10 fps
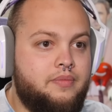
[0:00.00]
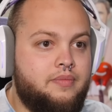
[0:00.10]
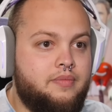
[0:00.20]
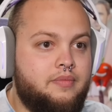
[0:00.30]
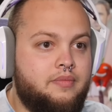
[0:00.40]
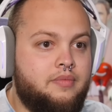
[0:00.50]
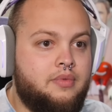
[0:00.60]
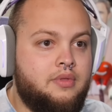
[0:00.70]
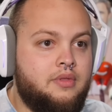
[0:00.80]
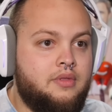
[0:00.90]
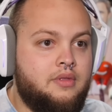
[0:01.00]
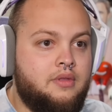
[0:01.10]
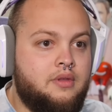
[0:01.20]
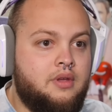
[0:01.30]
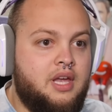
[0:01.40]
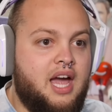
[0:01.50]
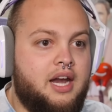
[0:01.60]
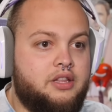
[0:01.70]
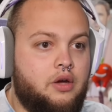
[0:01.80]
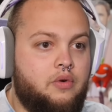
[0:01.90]
reference? He got
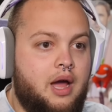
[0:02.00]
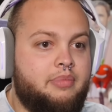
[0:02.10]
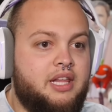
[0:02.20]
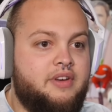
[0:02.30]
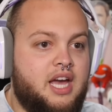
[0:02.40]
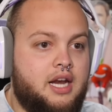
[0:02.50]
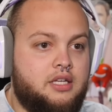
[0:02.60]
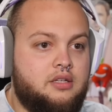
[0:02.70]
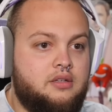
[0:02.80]
it though. I believe he got it.